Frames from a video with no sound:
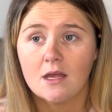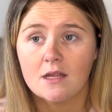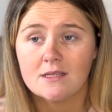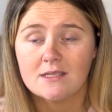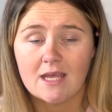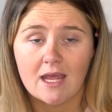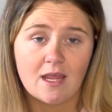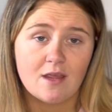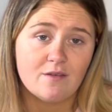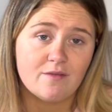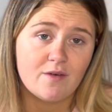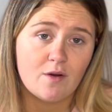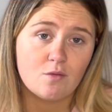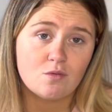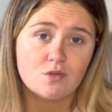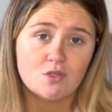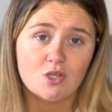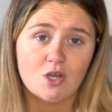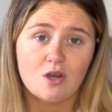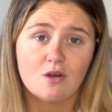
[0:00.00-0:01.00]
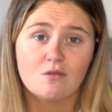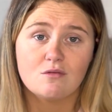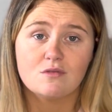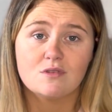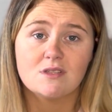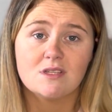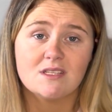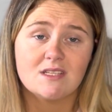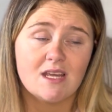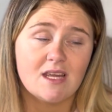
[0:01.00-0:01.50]
take photos,
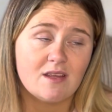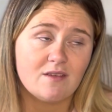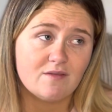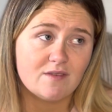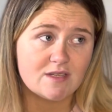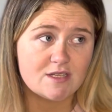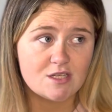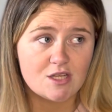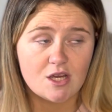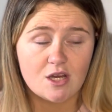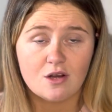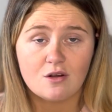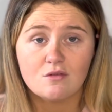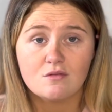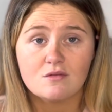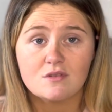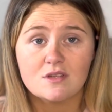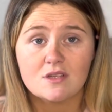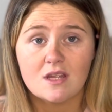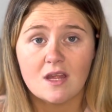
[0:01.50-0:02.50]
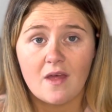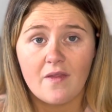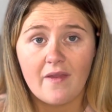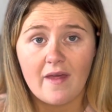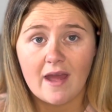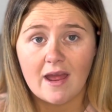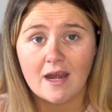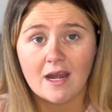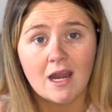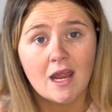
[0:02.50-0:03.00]
to take videos and
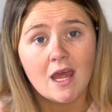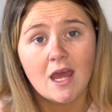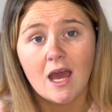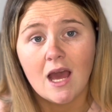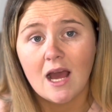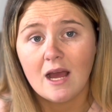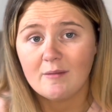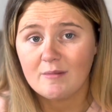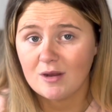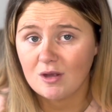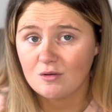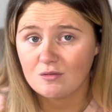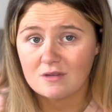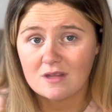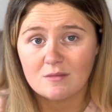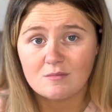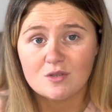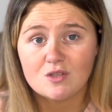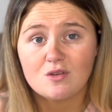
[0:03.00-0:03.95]
then upload them.